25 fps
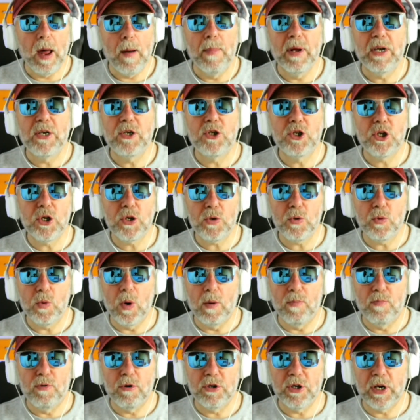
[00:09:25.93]
but 2
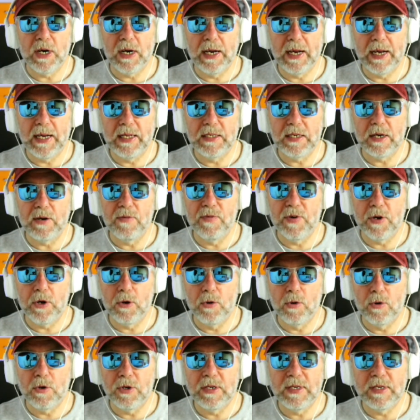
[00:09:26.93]
project leads for your